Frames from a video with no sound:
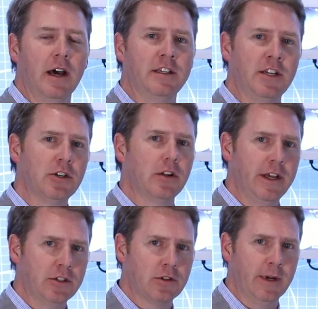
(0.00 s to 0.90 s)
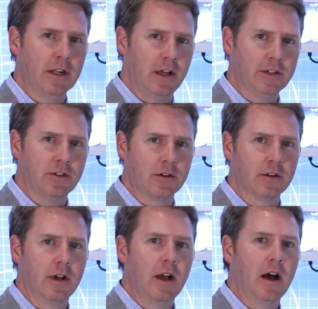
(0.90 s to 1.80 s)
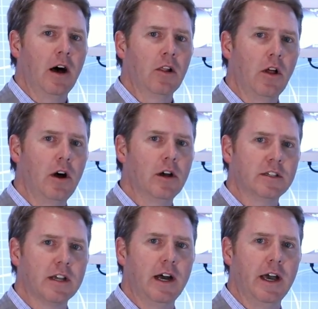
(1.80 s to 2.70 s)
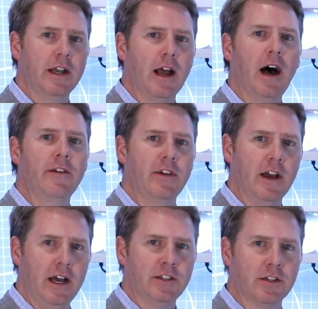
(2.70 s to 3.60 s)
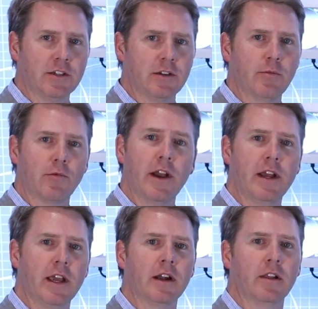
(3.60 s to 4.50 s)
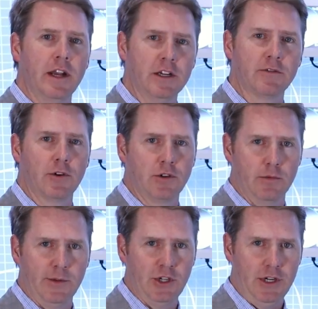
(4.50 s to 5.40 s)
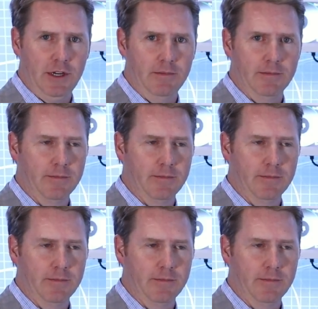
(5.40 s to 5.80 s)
a digital instrument cluster alongside an IVI system running in a Linux virtual machine.